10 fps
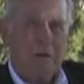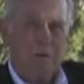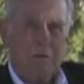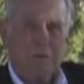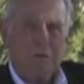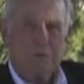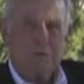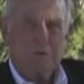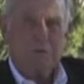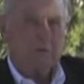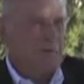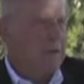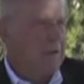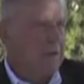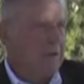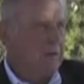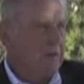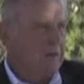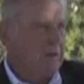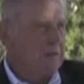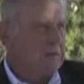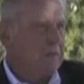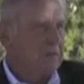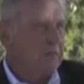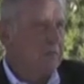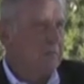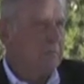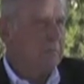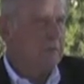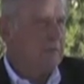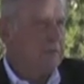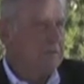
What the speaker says: it was the league that then extended from Daly